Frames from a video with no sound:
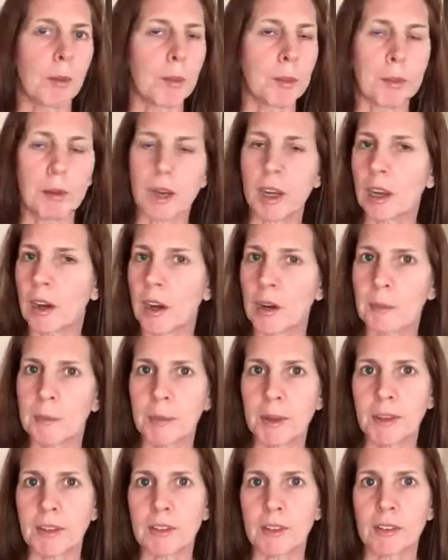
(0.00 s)
bring our
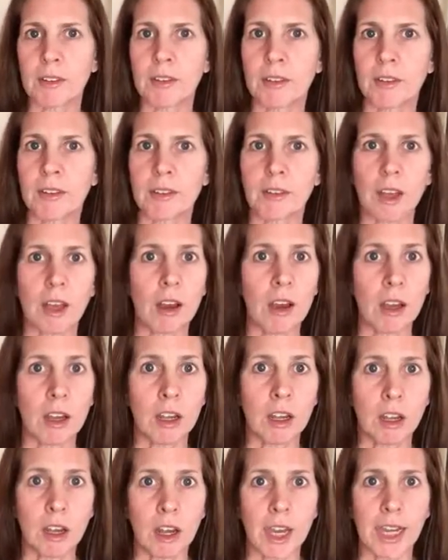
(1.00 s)
business
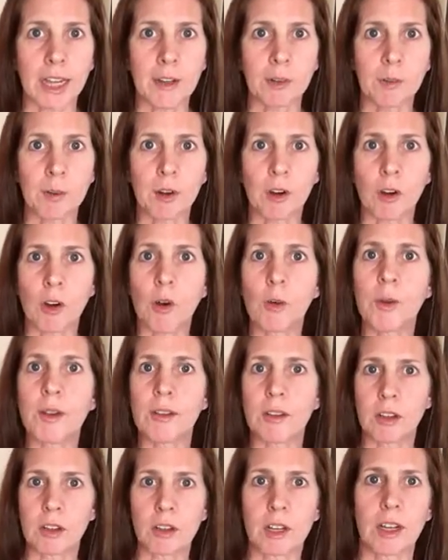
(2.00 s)
online, we're
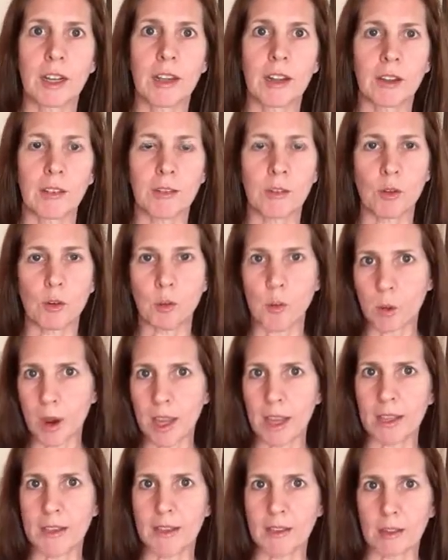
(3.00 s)
always looking for
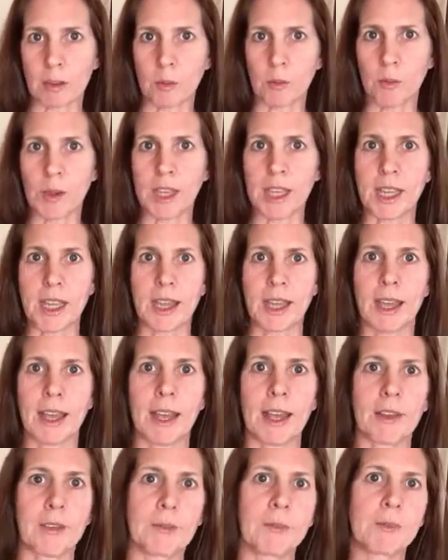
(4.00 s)
ways that we
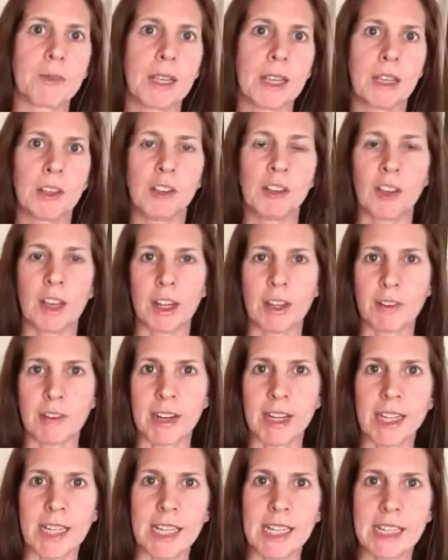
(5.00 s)
can
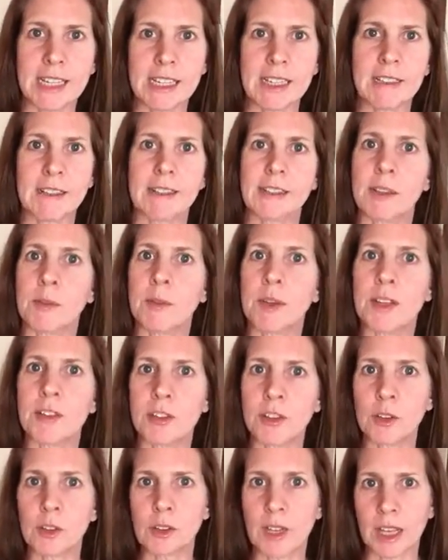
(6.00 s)
generate leads, and we
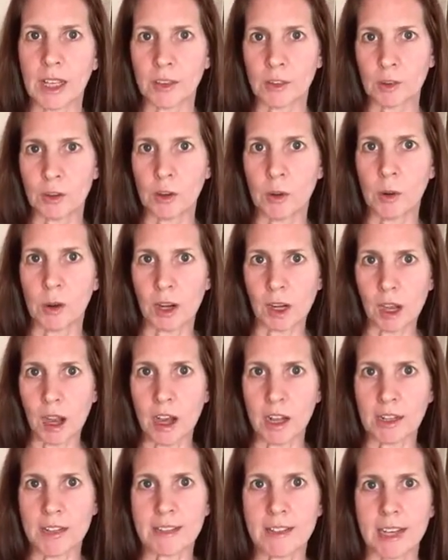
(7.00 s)
do that through our
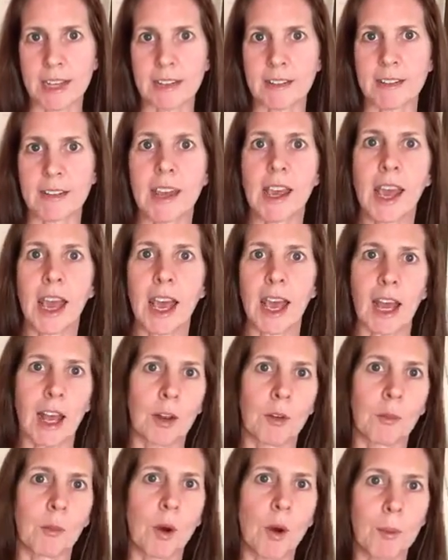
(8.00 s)
content
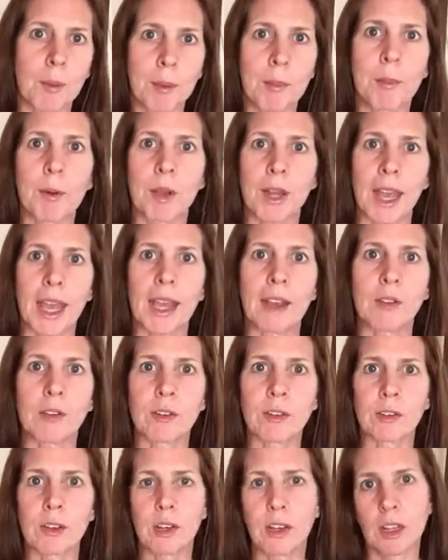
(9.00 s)
and what we put
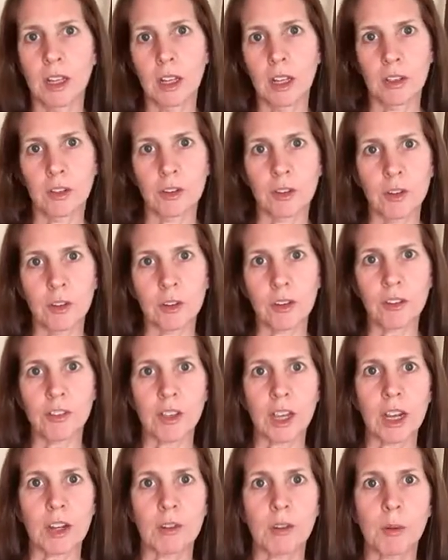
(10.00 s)
out to the
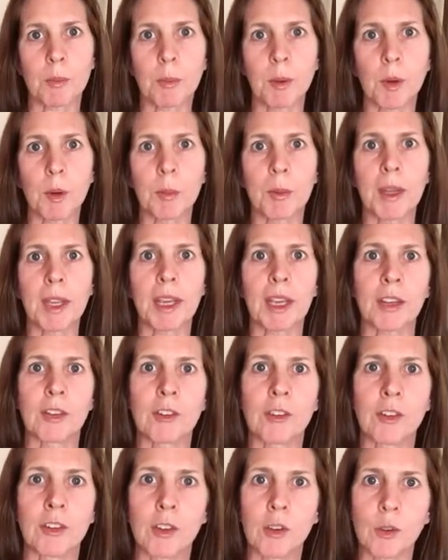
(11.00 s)
general public
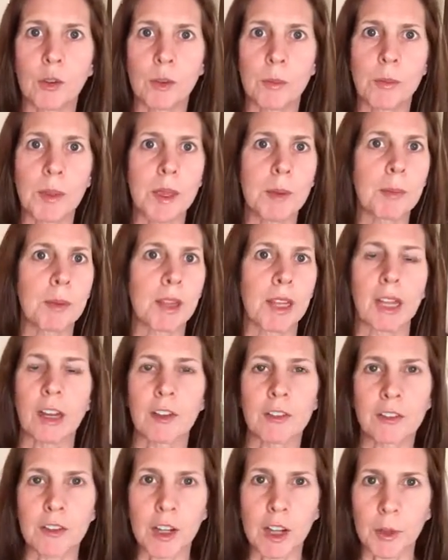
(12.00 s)
and to the people that
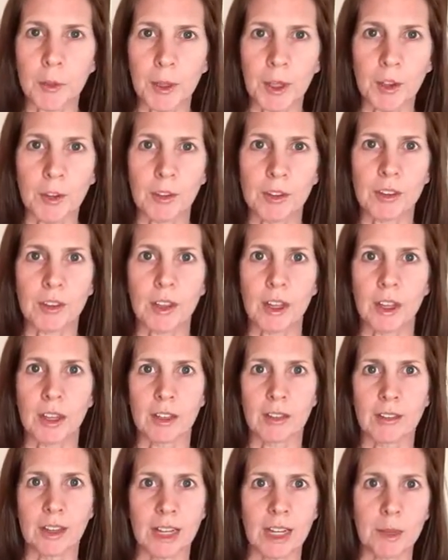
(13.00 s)
are following us
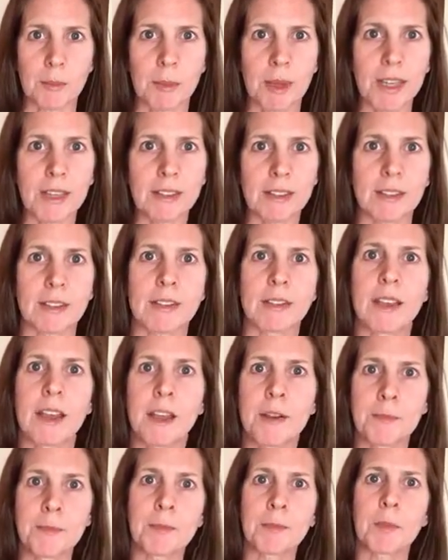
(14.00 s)
on a daily basis.
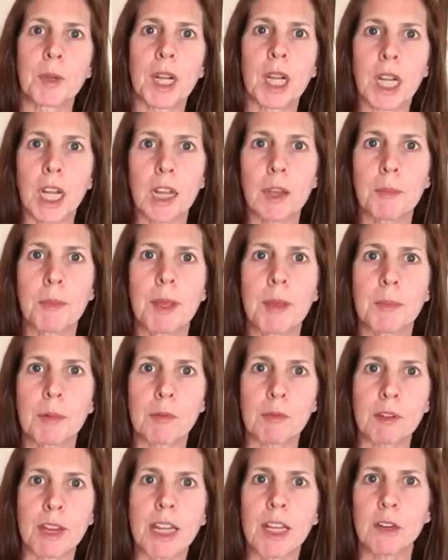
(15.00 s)
But a lot of
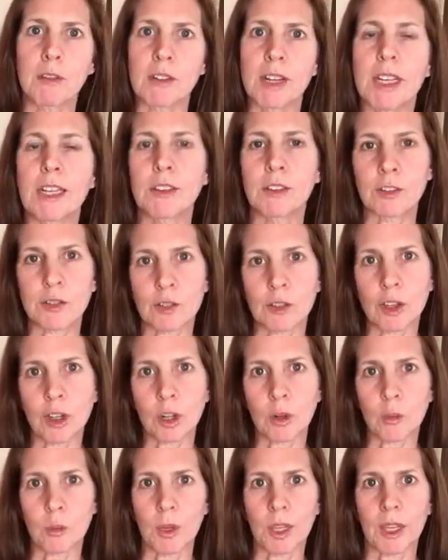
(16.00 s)
people really
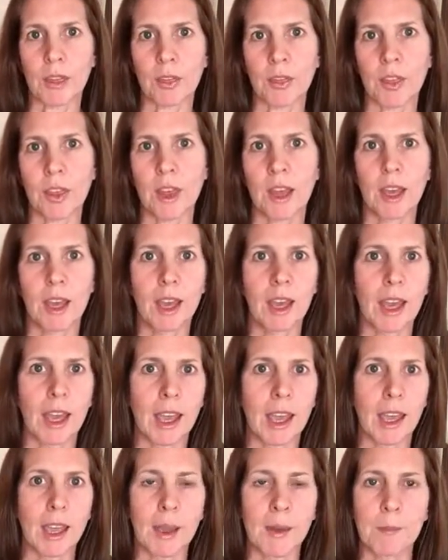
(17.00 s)
struggle with
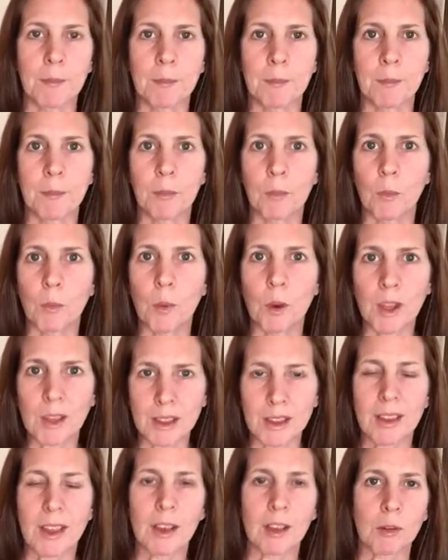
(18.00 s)

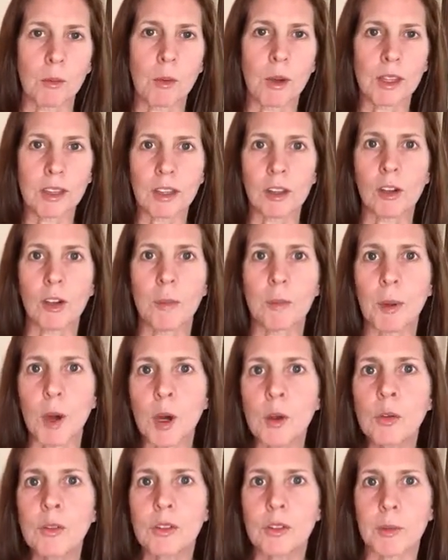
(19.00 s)
what they're going to
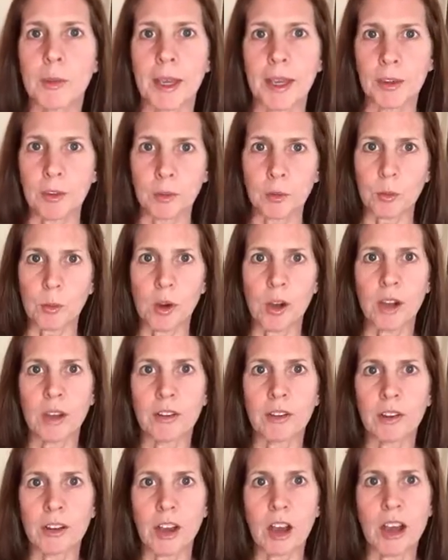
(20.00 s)
post about.
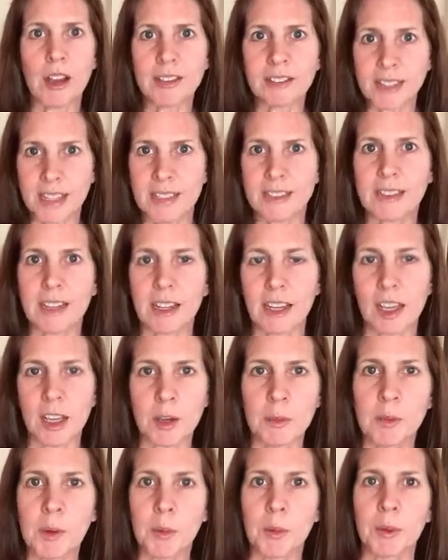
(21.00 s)
What content can I
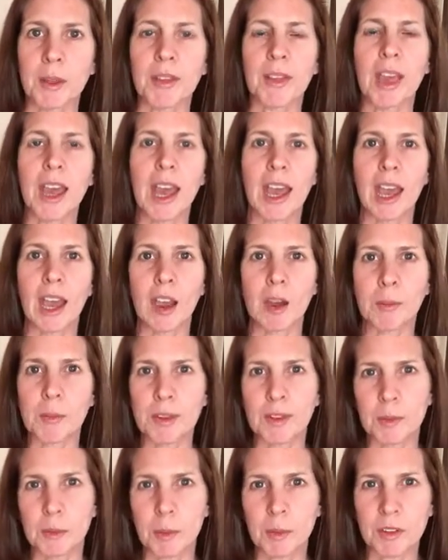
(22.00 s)
come up with? How am
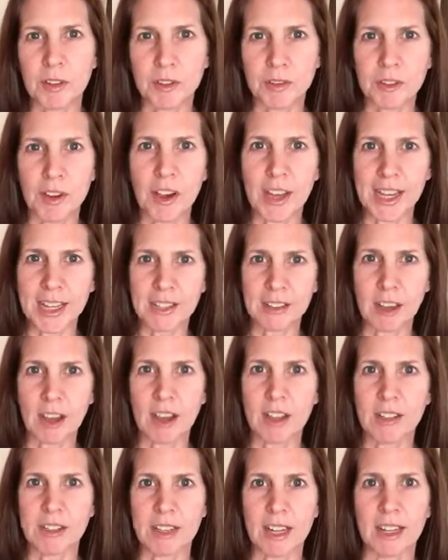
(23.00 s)
I supposed to find
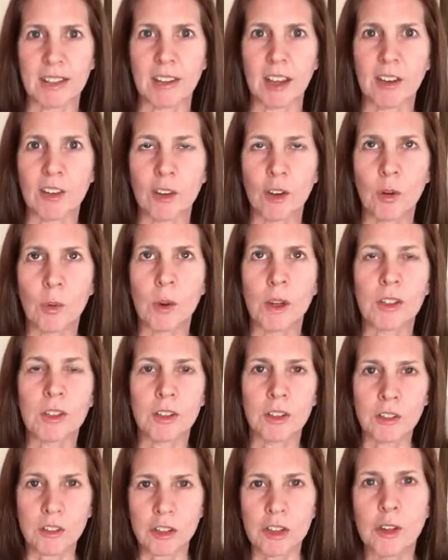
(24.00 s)
content? I don't know what
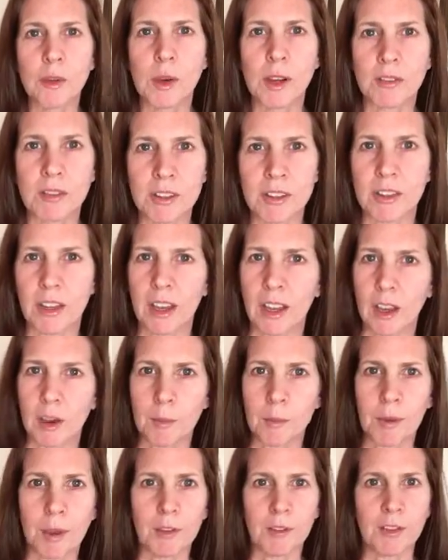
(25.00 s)
to do every day
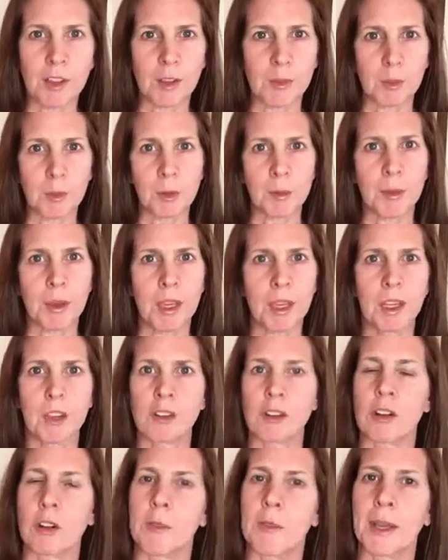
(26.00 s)
on my Facebook
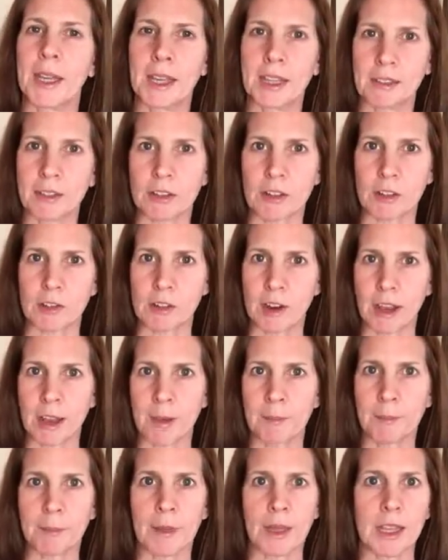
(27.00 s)
page or on my
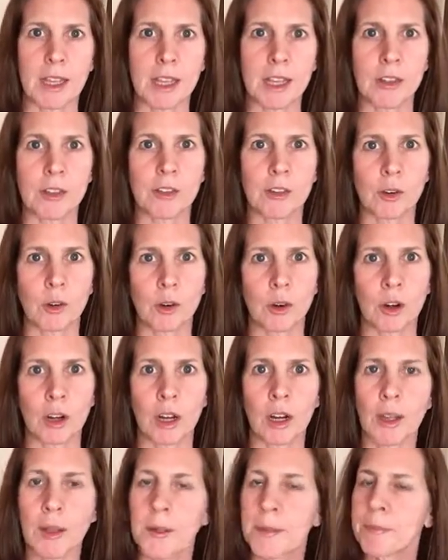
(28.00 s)
Instagram page
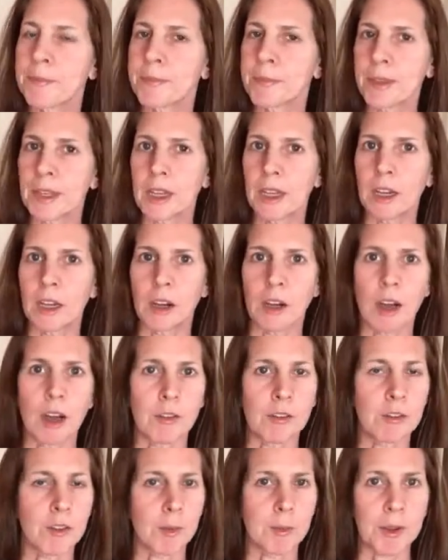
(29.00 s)
or
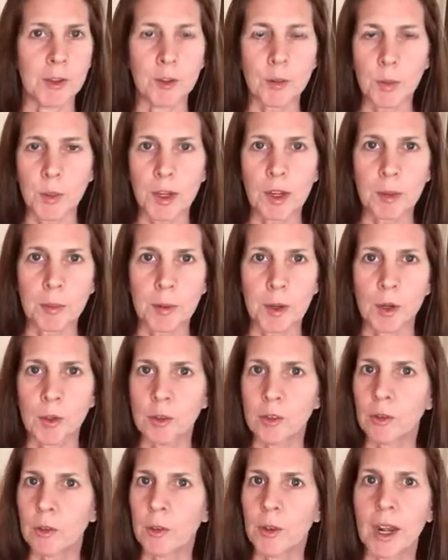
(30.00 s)
for my Twitter
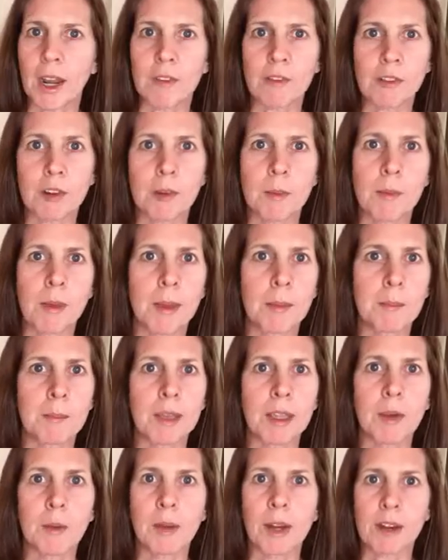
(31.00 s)
posts, whatever it might
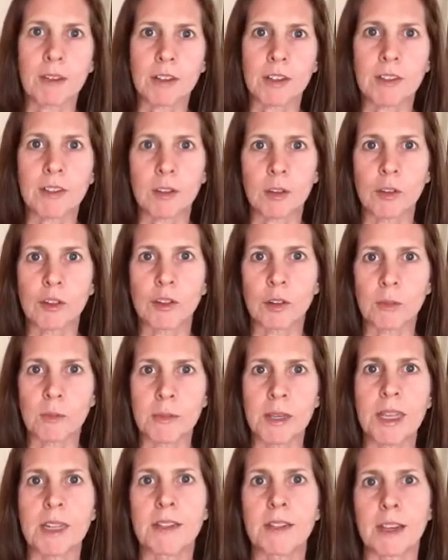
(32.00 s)
be, whatever social
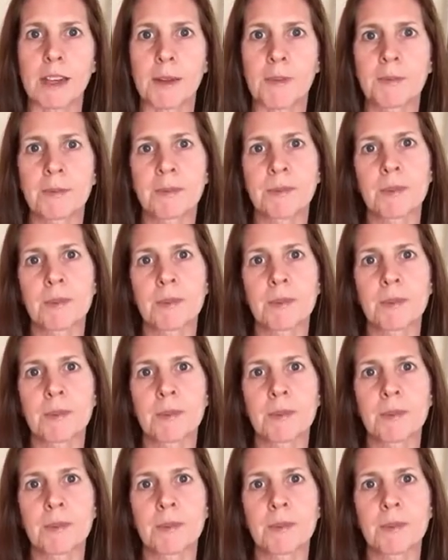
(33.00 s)
media